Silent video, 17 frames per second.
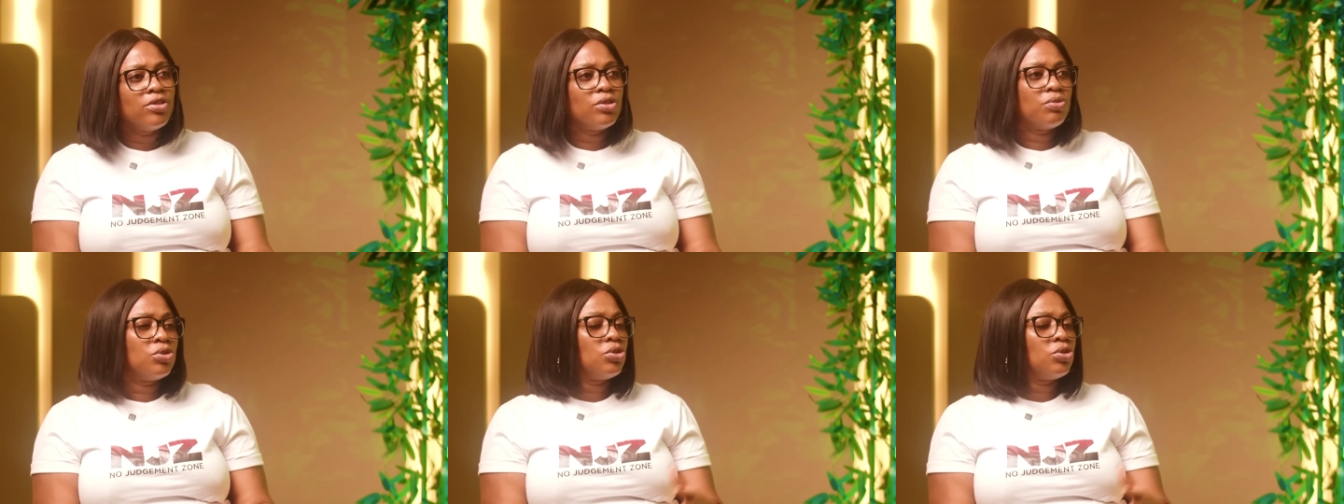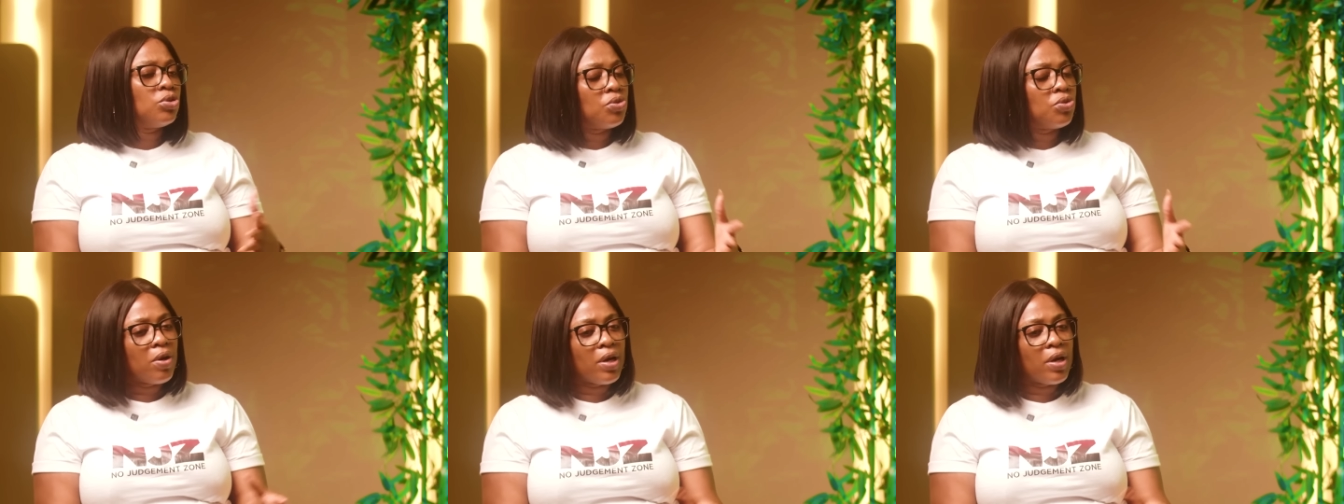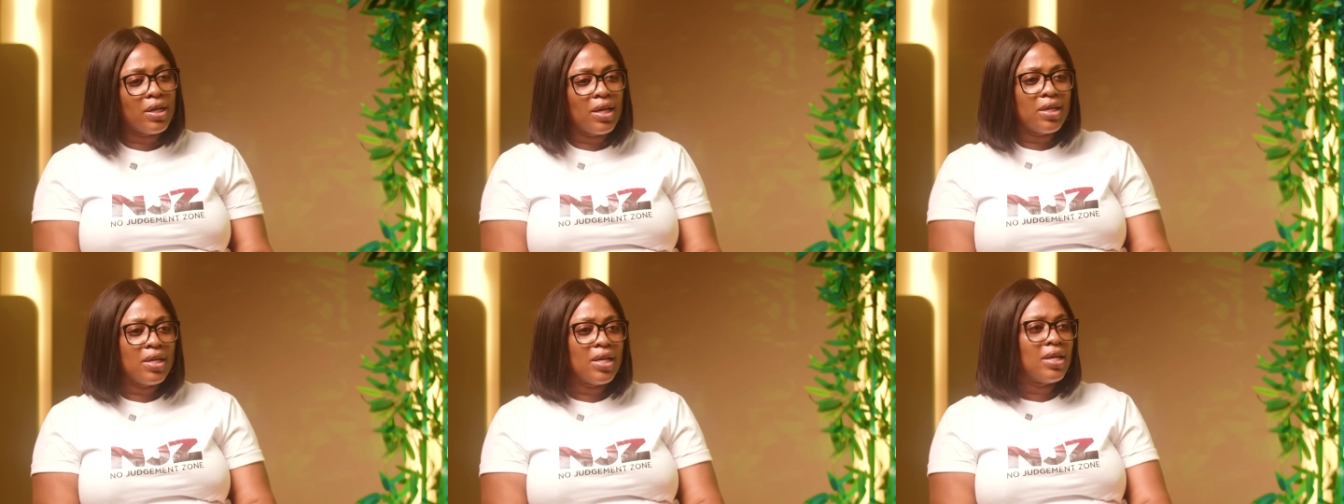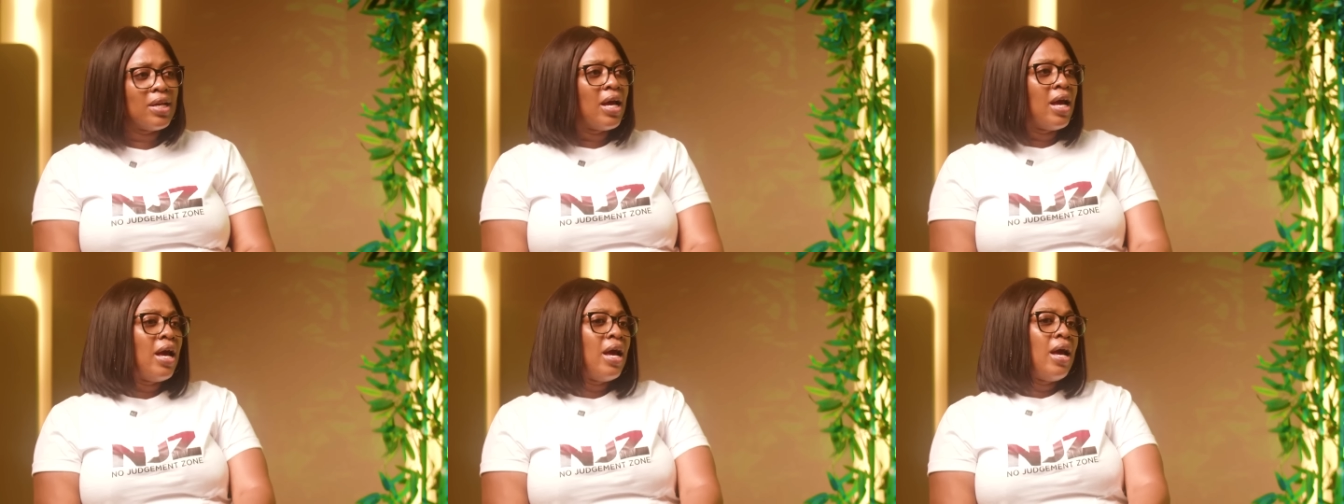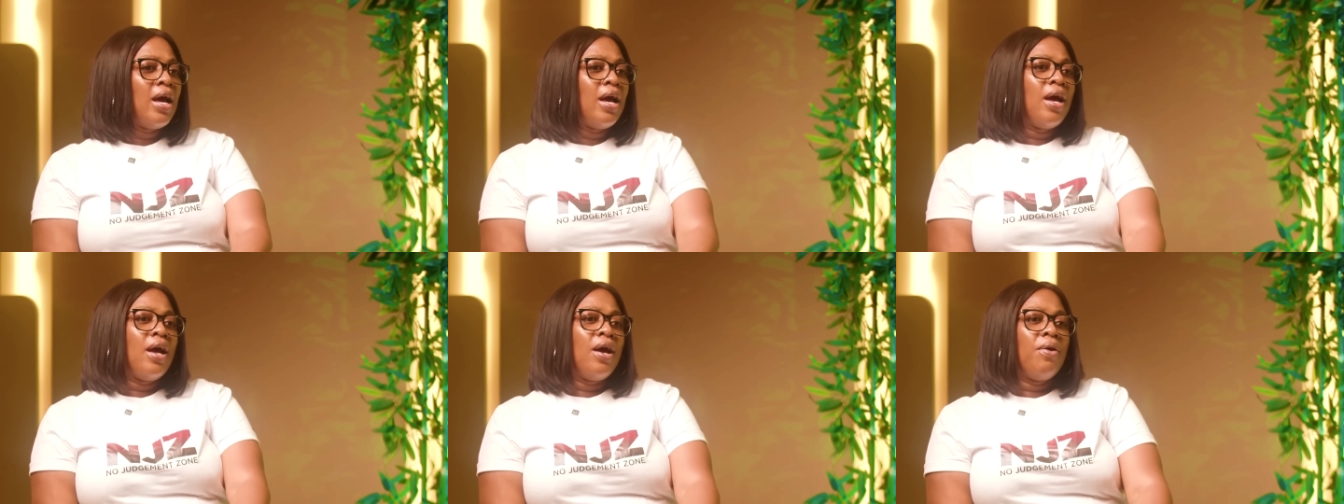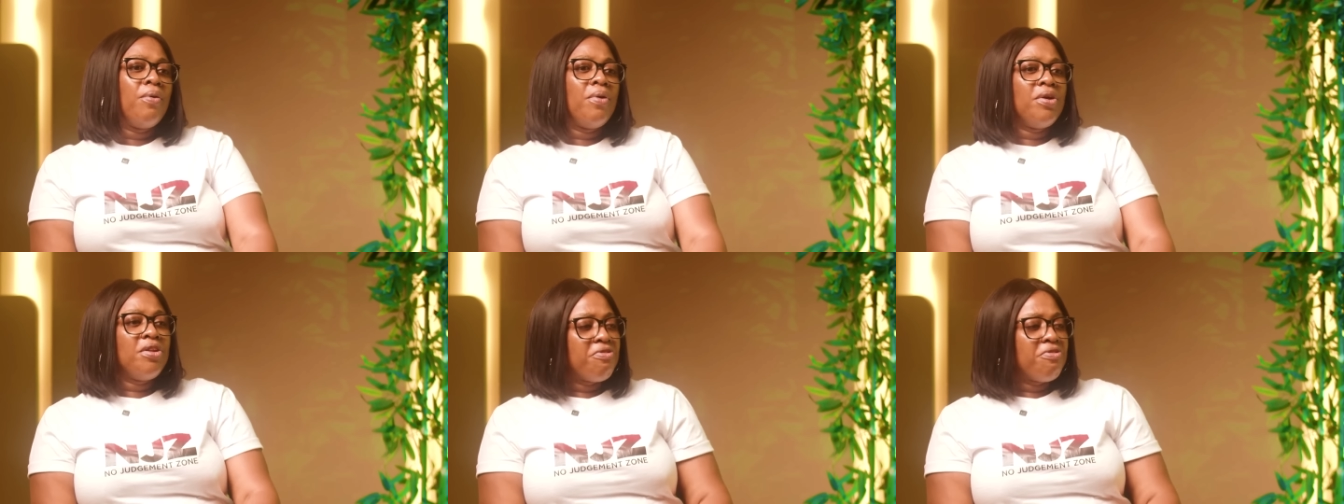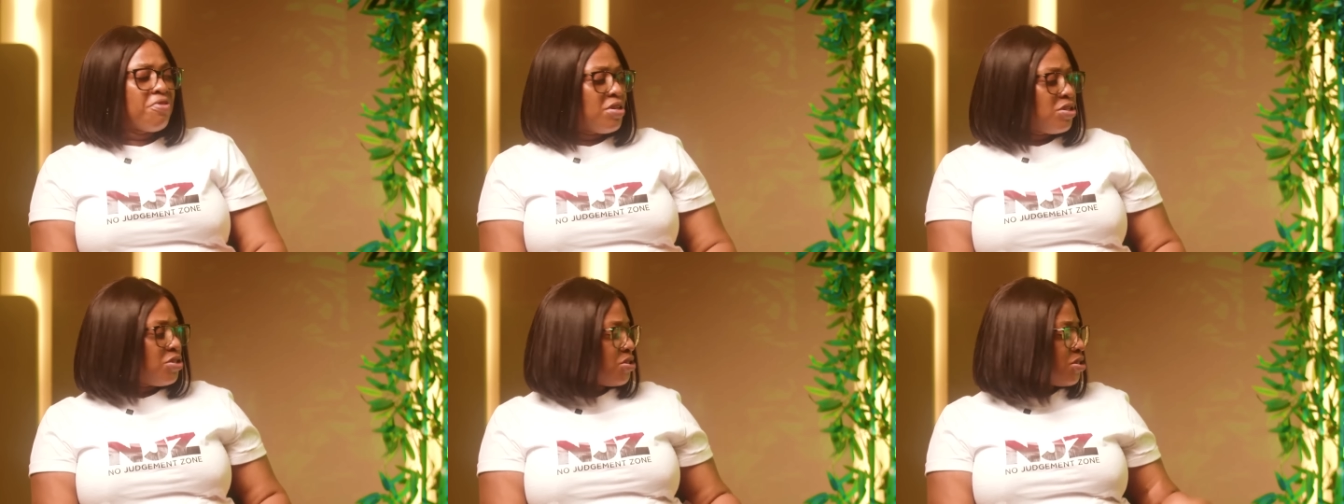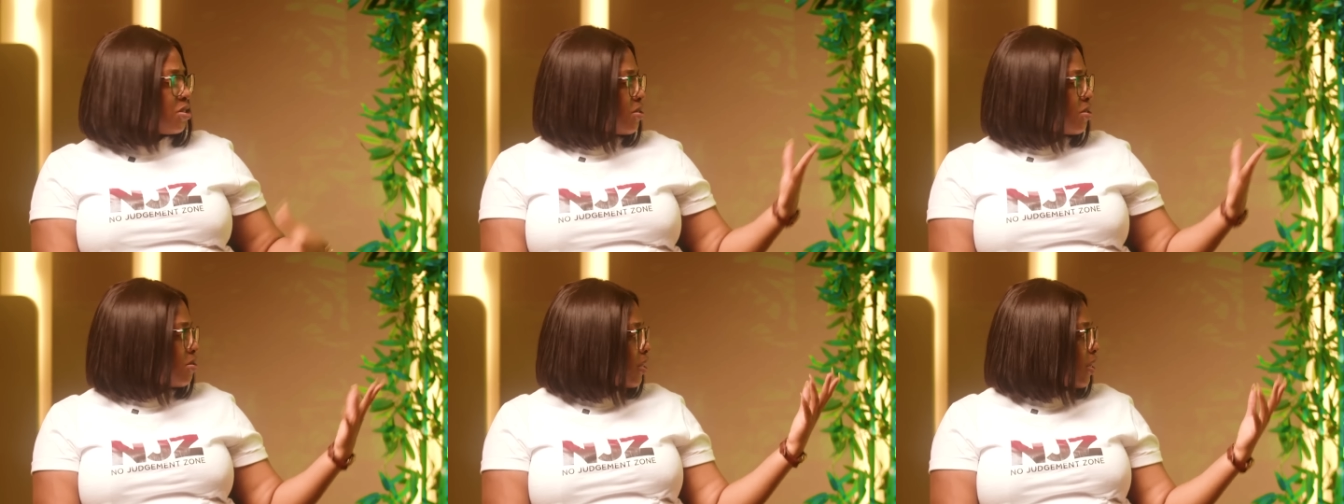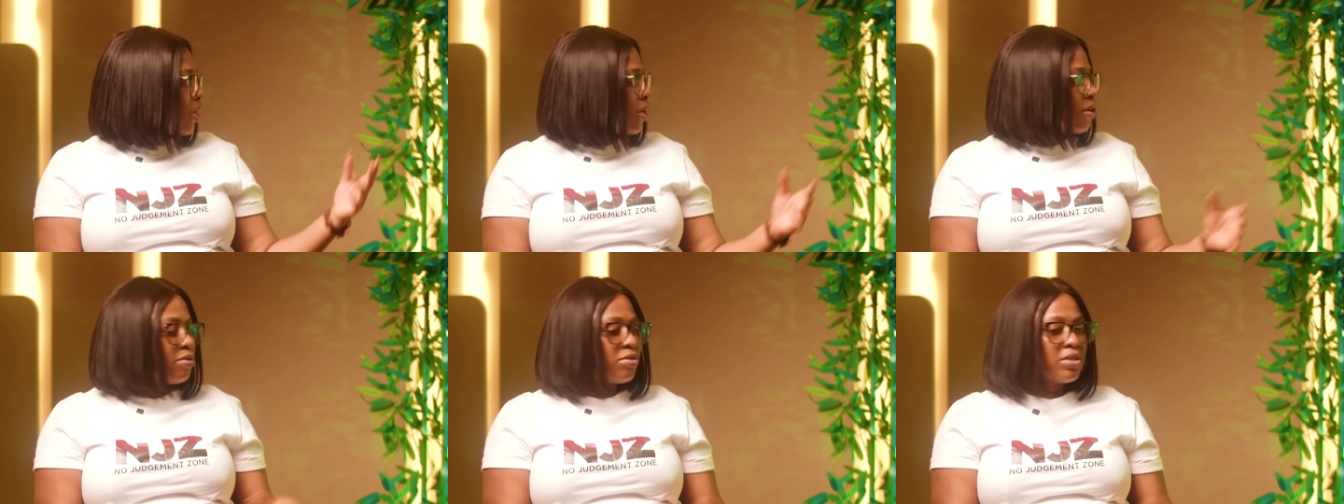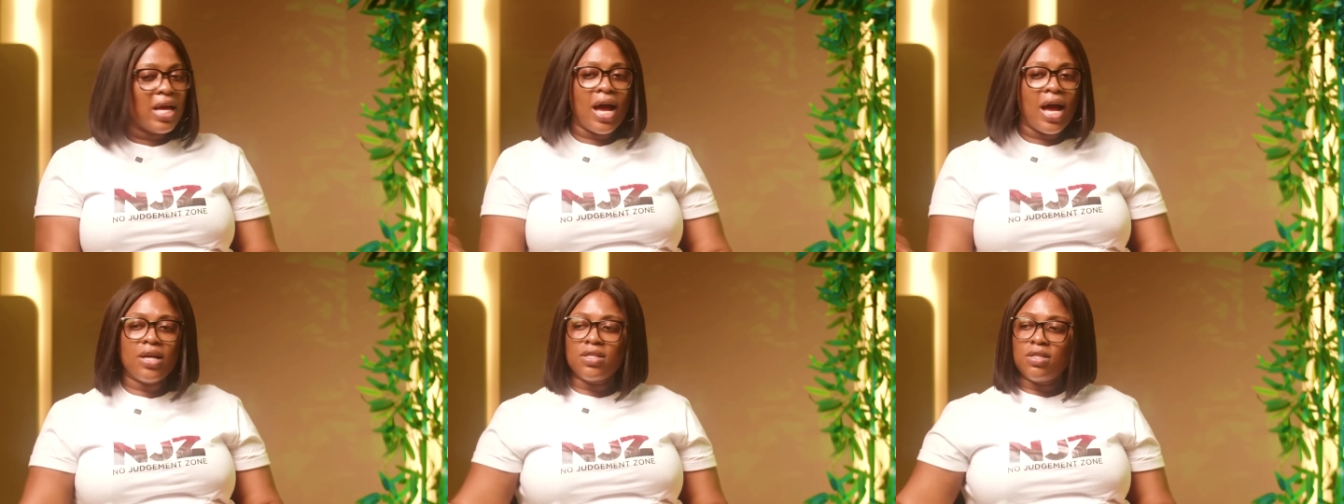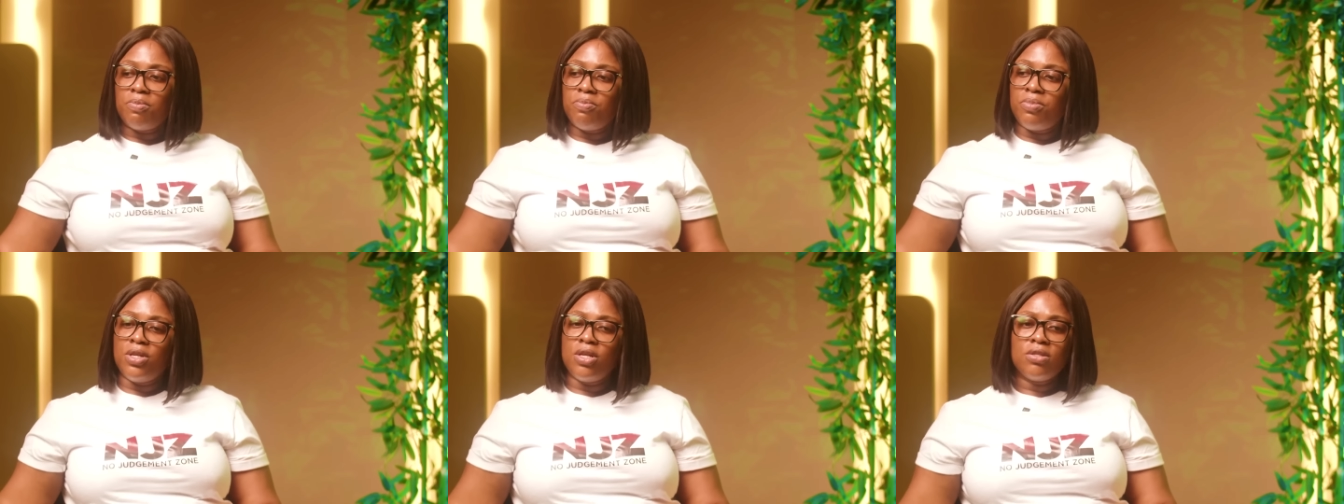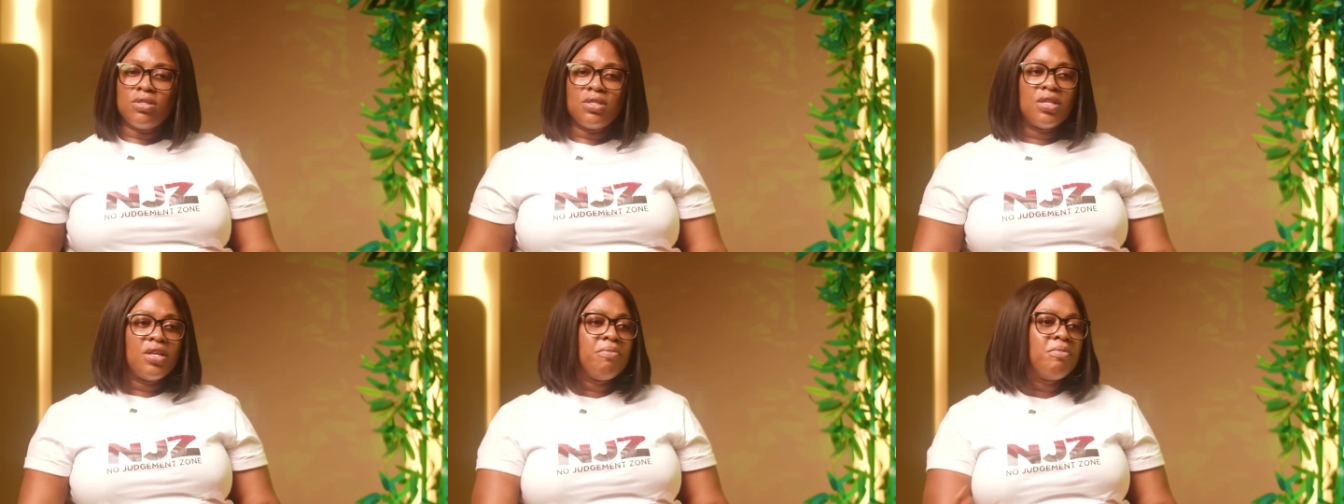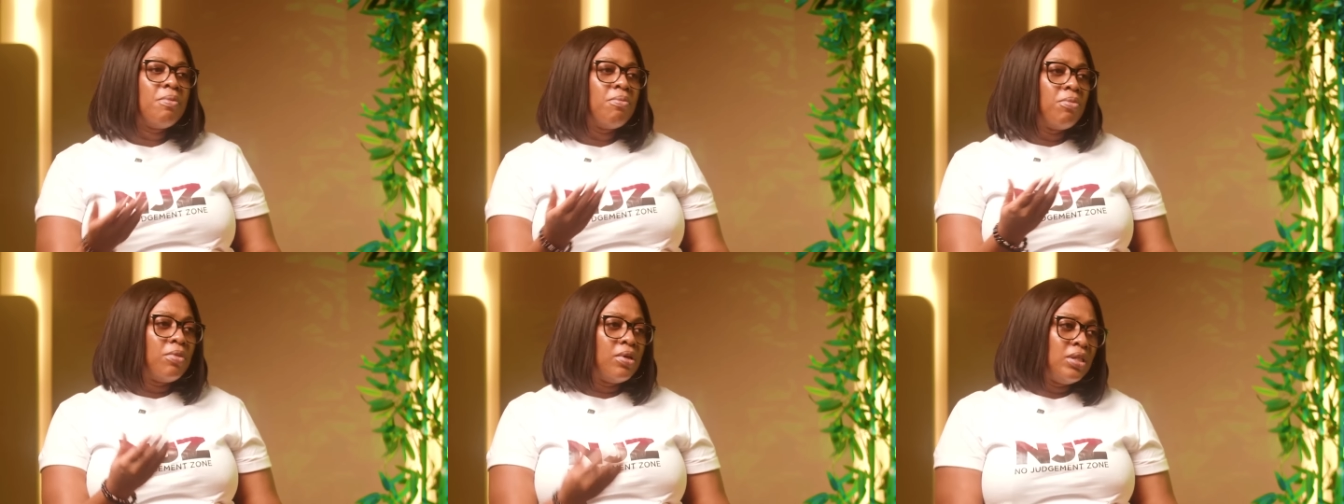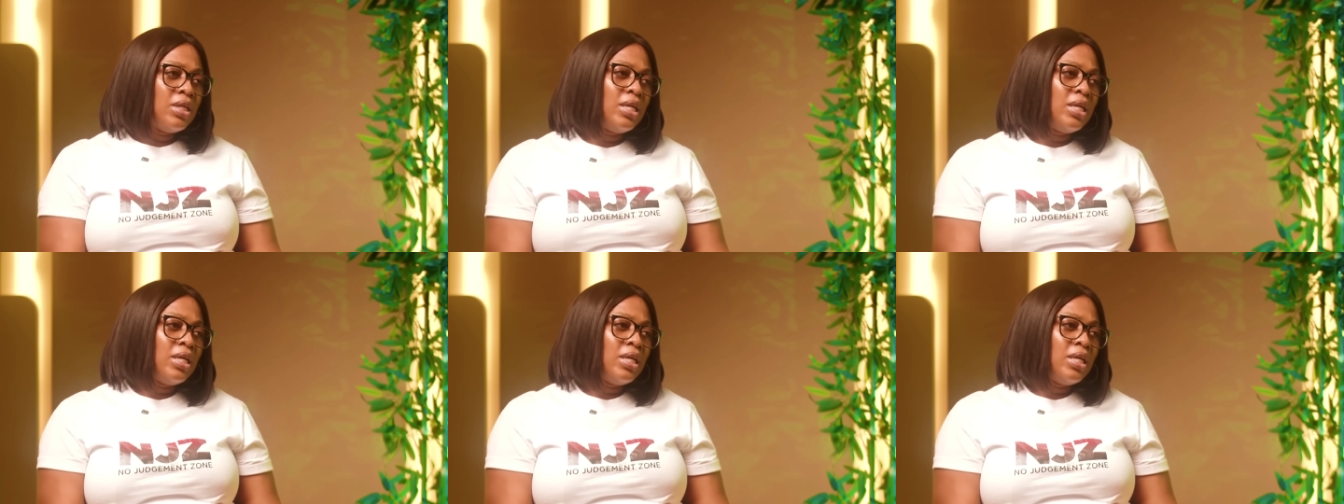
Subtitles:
So we're just talking. And then when he finished, he just said, okay, ask the PA to give me money.